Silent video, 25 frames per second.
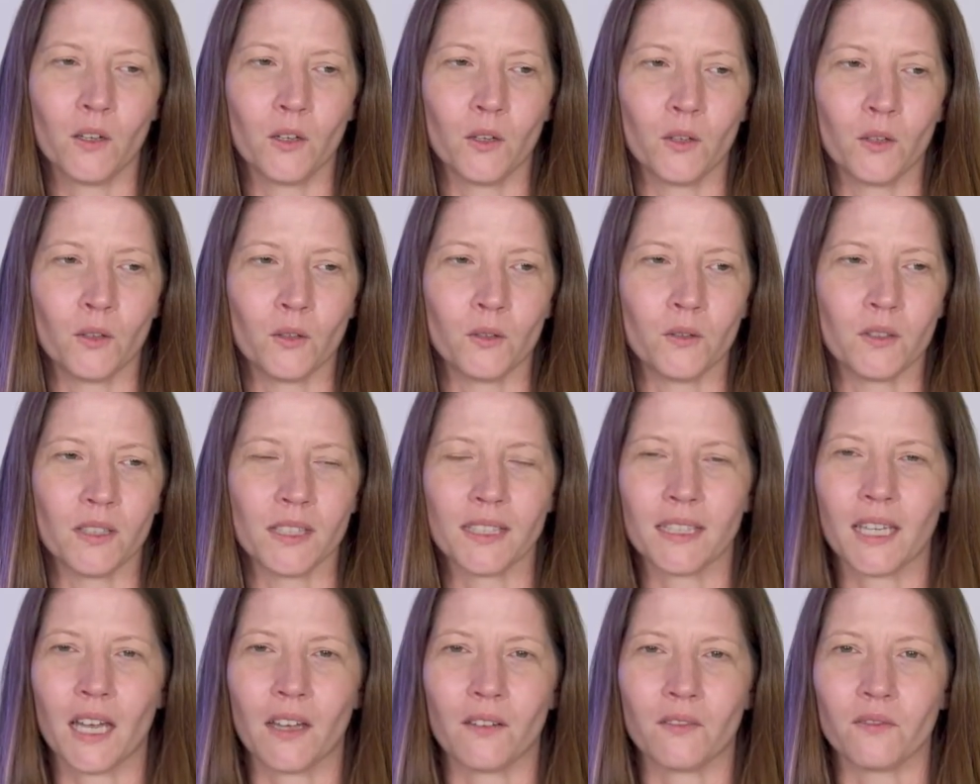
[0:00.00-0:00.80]
who
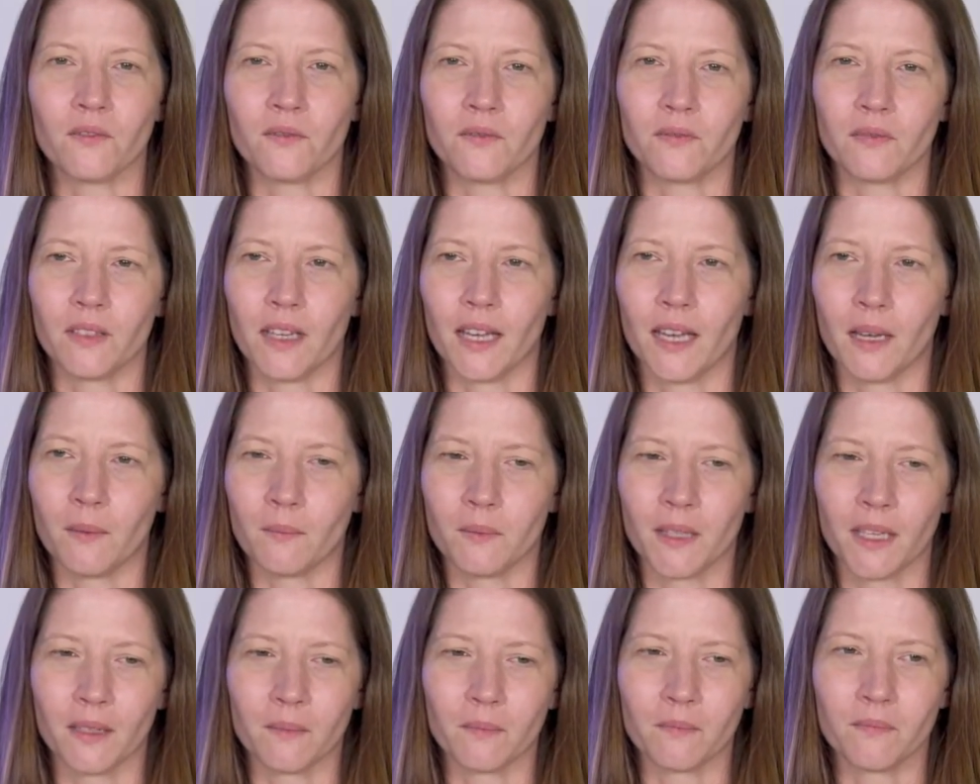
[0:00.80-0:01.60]
just have
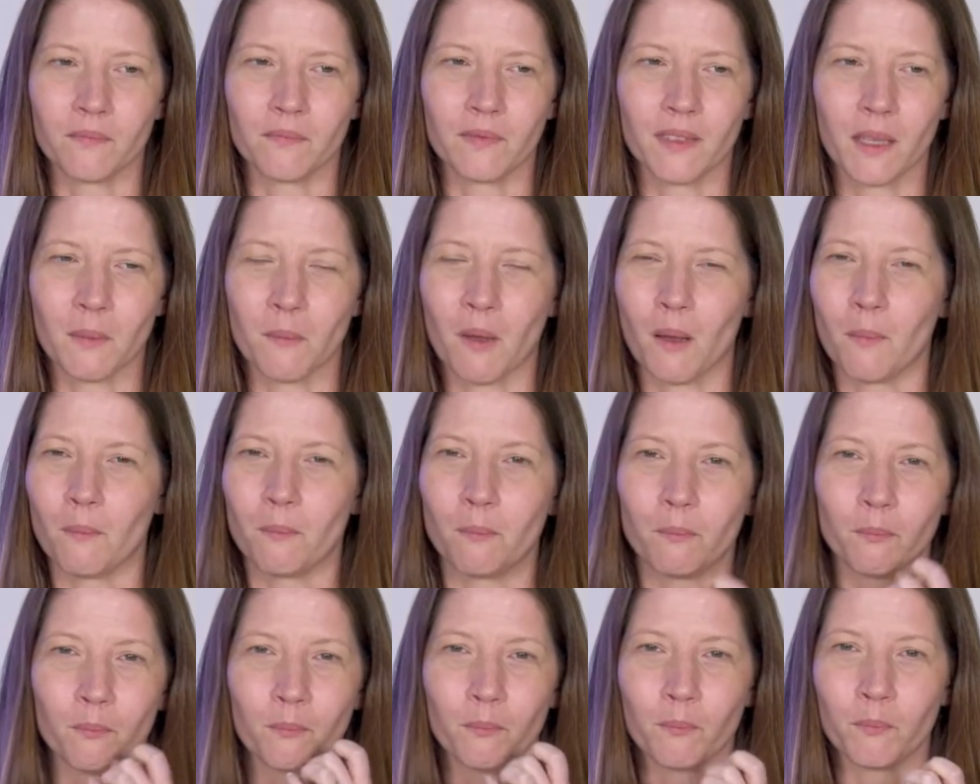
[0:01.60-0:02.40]
that they might
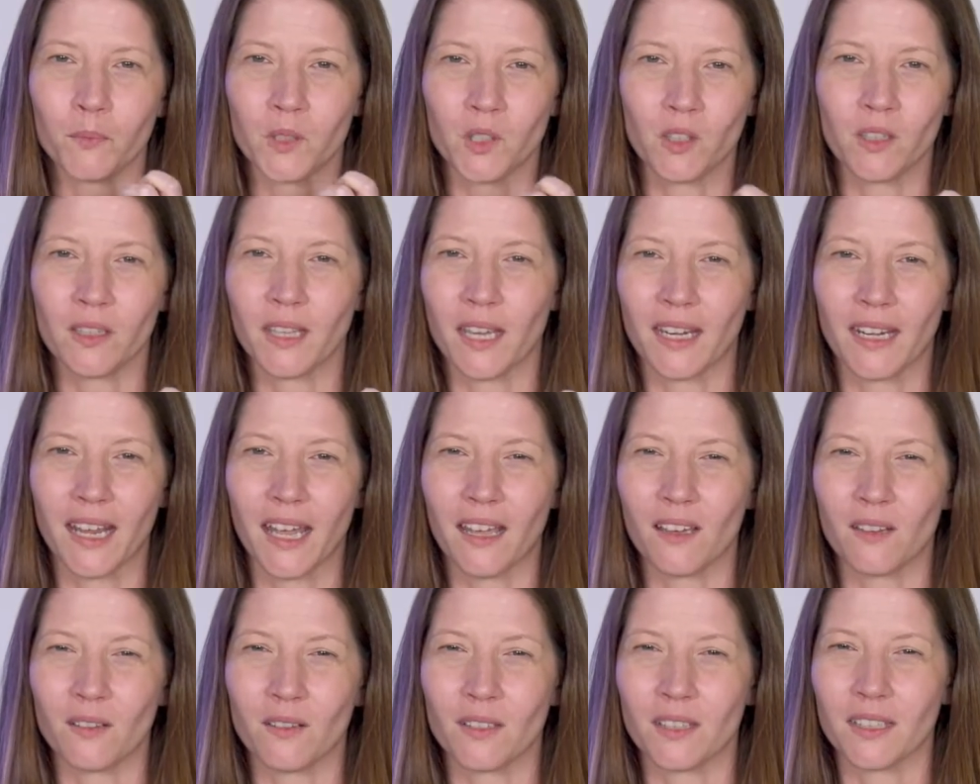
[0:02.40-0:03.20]
chew their
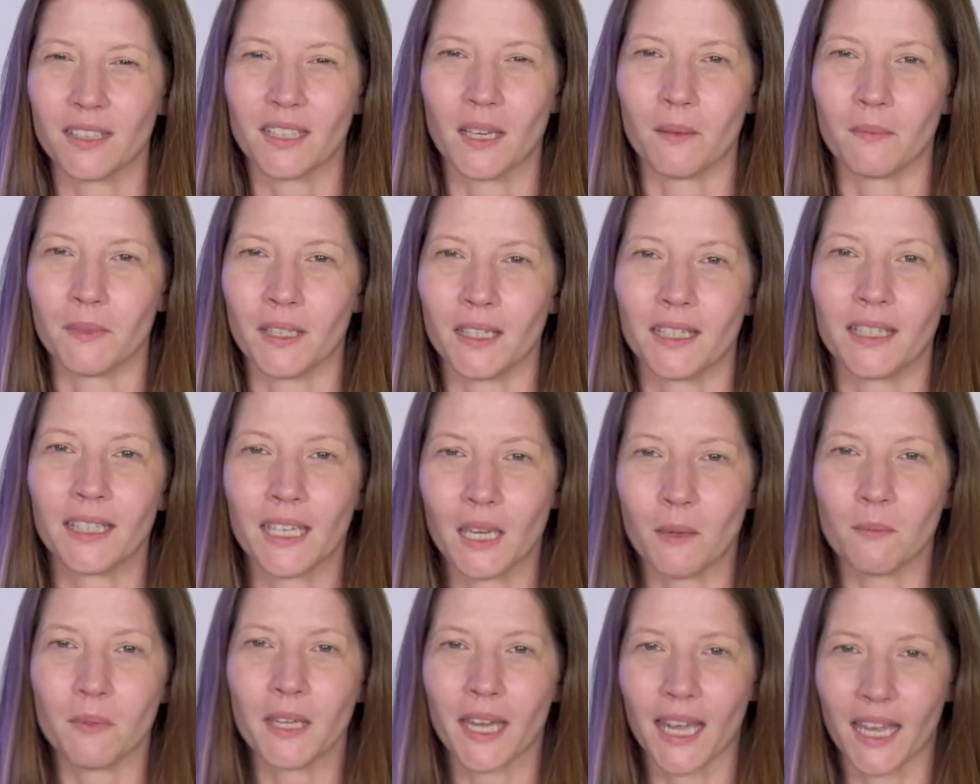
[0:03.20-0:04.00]
nails or something.
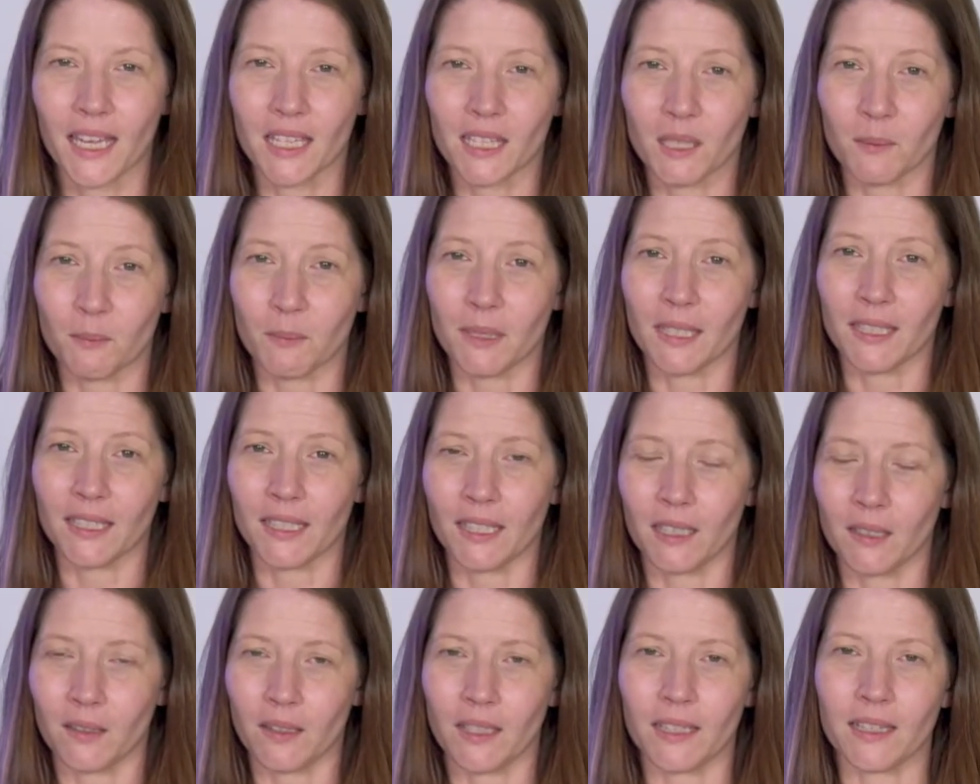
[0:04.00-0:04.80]
Keep your hands
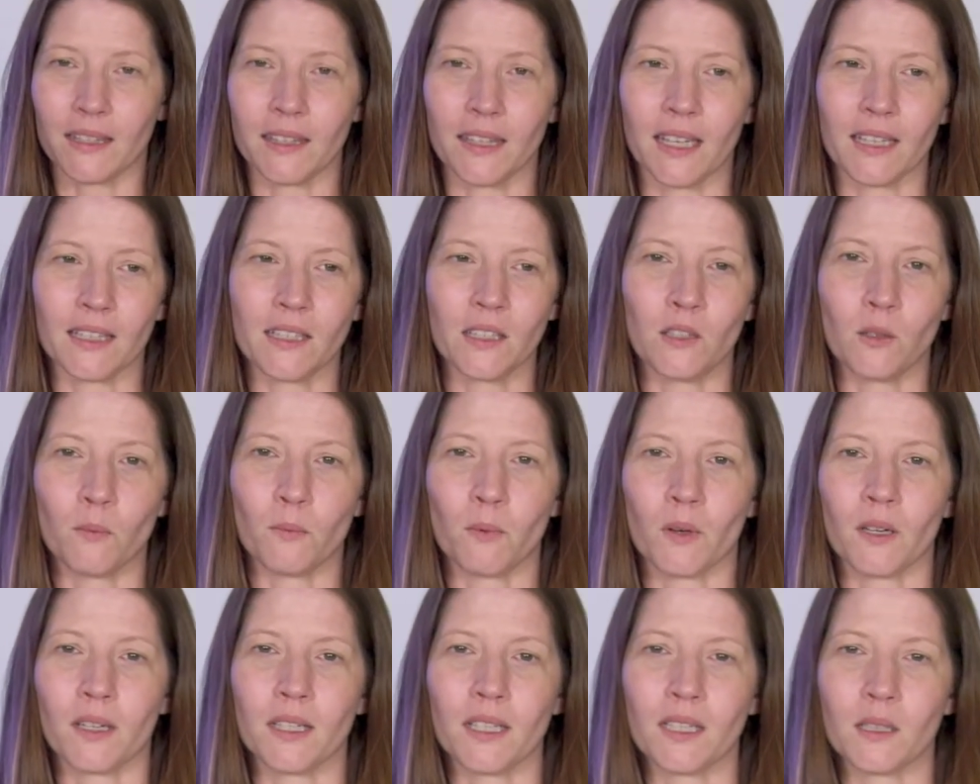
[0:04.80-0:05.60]
busy. That's your
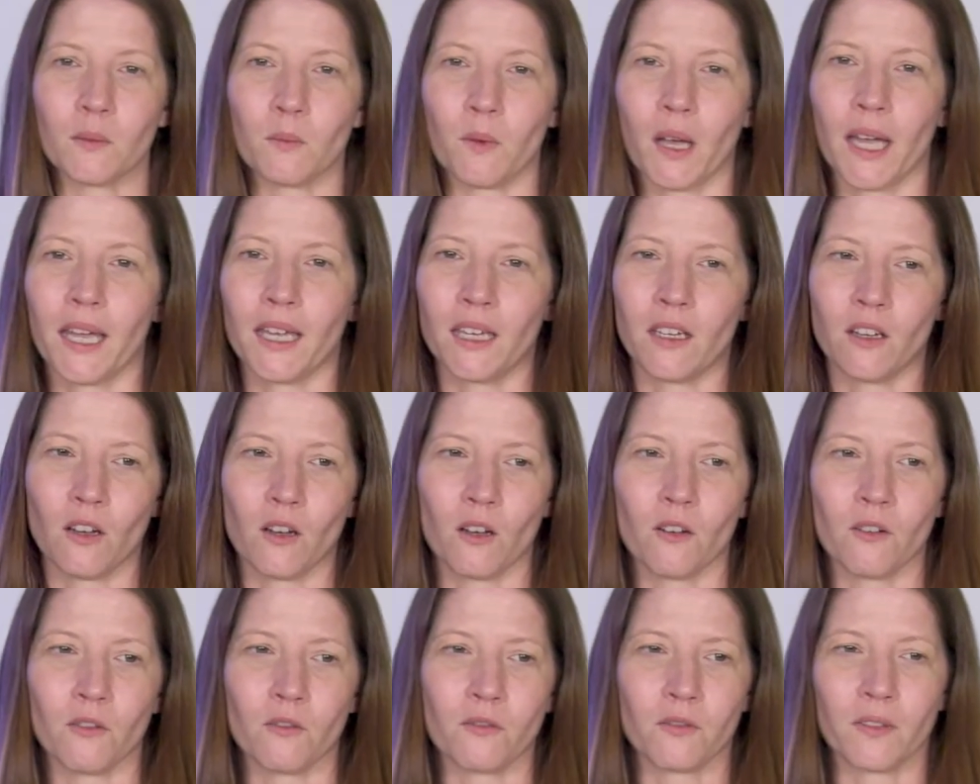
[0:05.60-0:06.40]
body's way
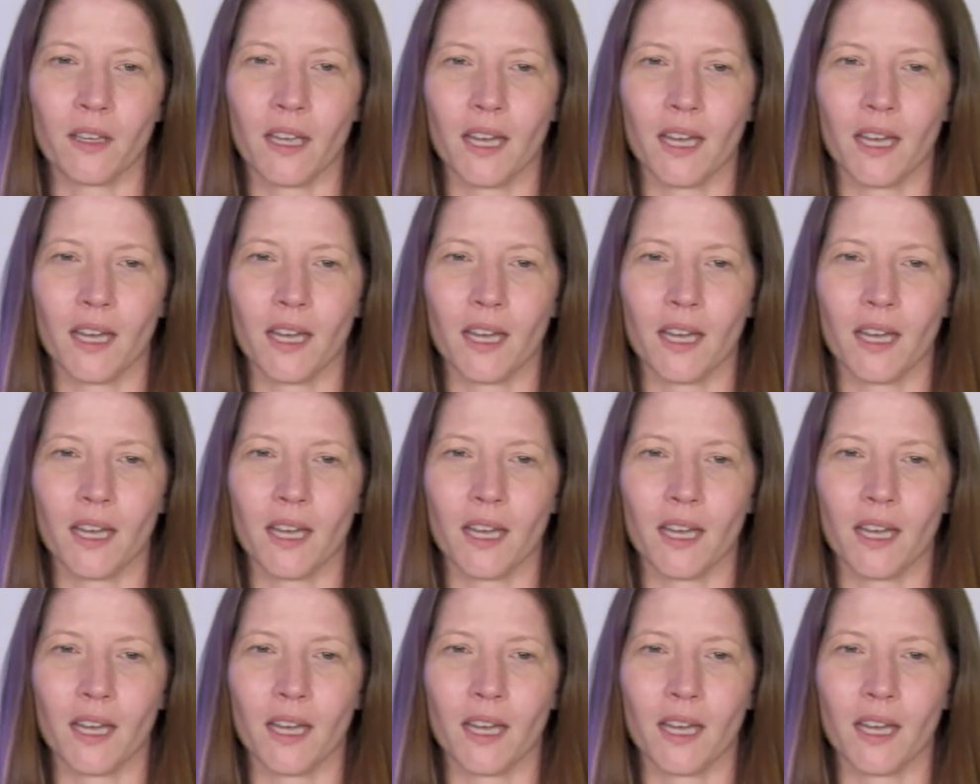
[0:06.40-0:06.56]
of